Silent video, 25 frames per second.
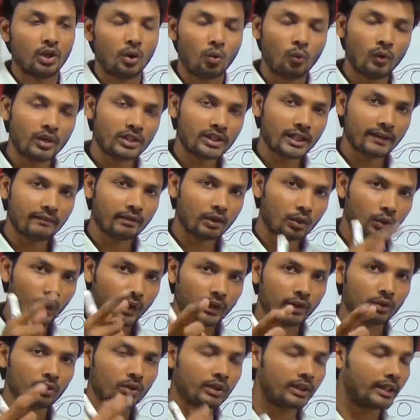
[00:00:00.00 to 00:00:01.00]
which I will go
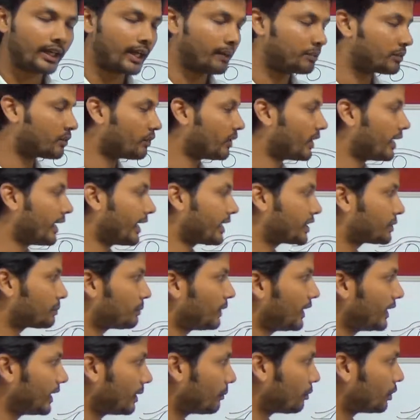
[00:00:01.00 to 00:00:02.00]
into the depth when I
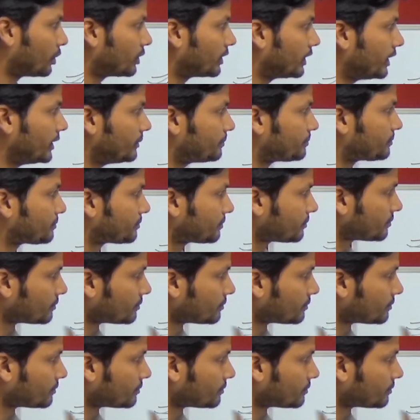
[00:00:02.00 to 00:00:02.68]
explain about the